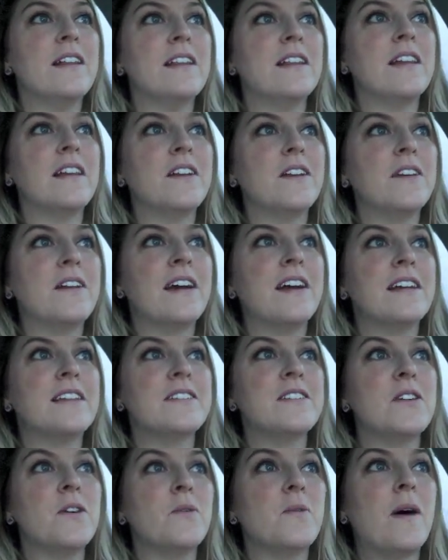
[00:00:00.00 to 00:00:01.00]
let you
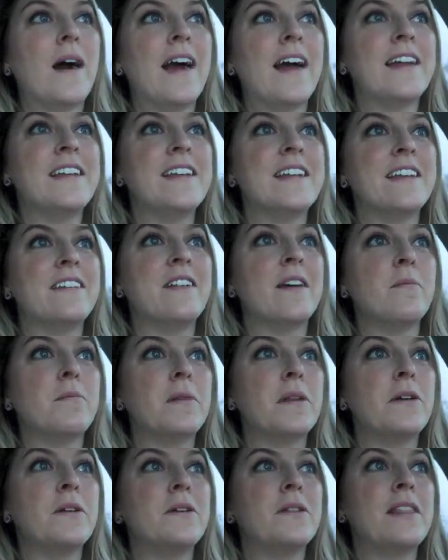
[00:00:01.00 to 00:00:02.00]
guys know why I didn't
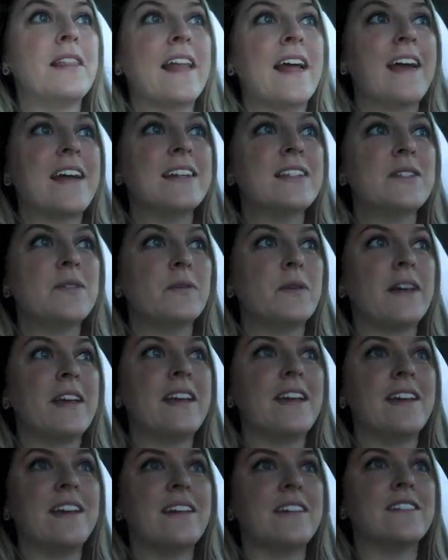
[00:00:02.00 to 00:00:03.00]
upload last
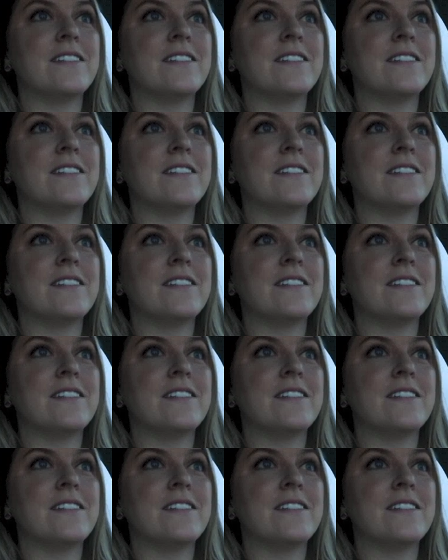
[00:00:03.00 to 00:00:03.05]
week.